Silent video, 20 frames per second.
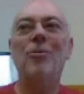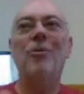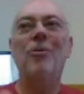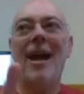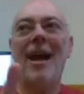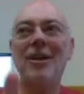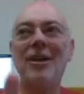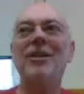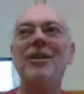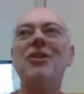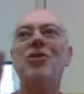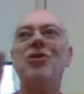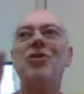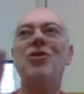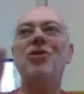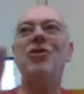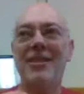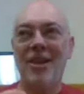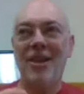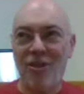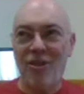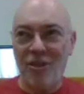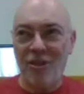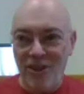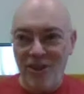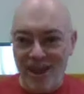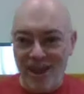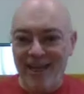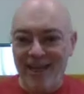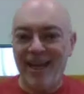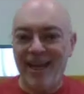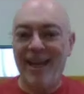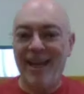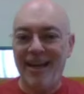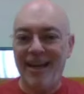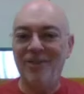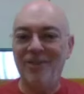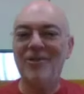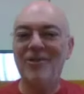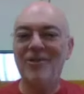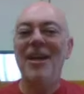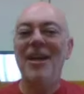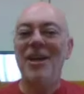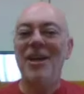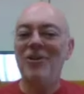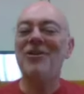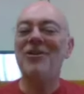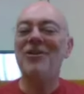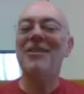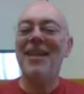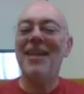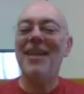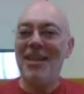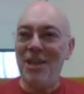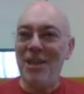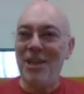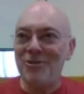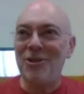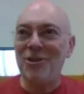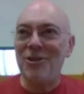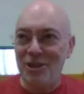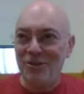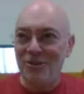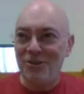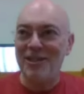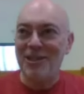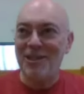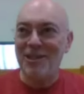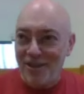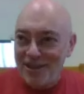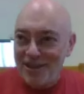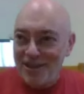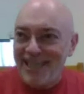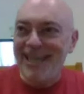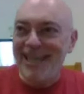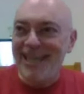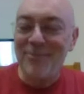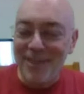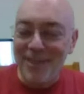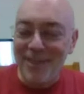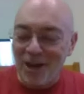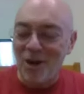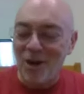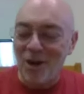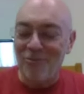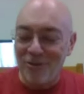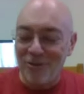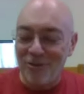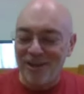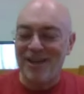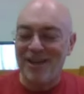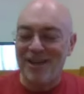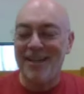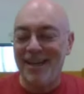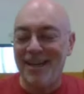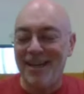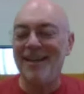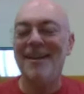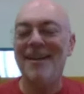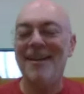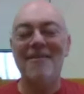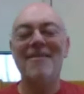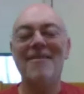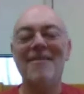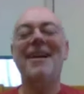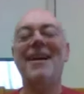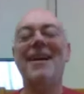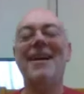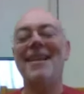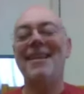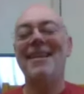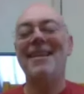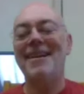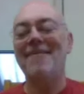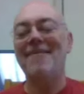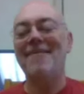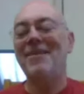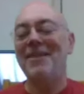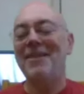We're actually just thinking. You're just not used to it. So it seems like overthinking, that kind of thing.